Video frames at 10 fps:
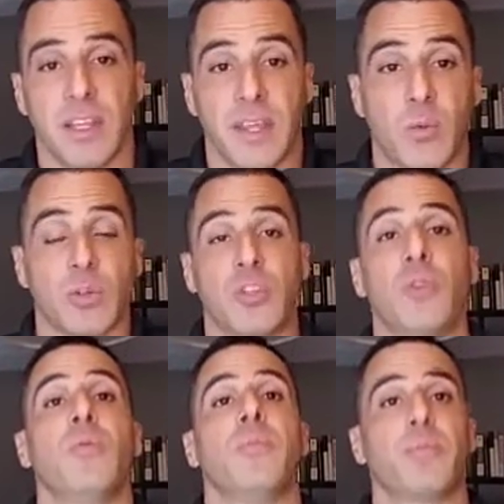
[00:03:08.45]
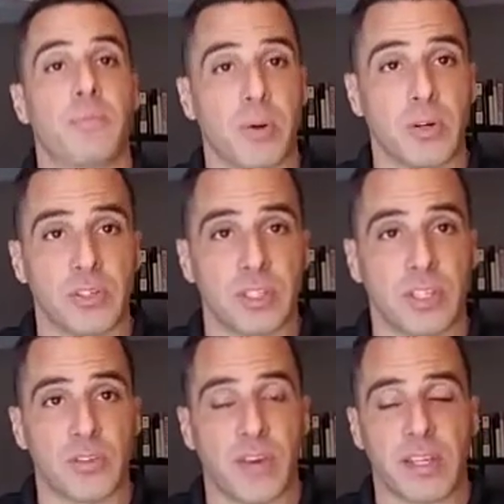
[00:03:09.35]
They want to purchase it
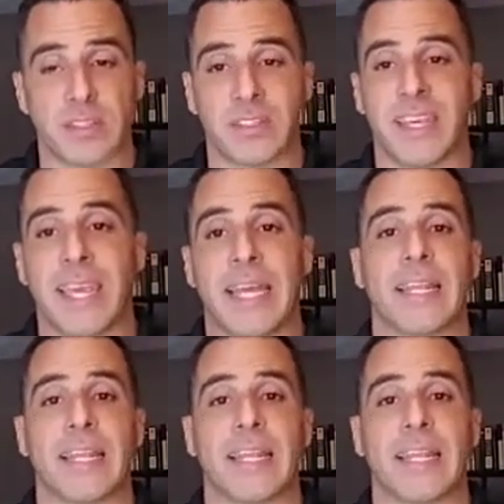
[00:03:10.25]
as fast as they can,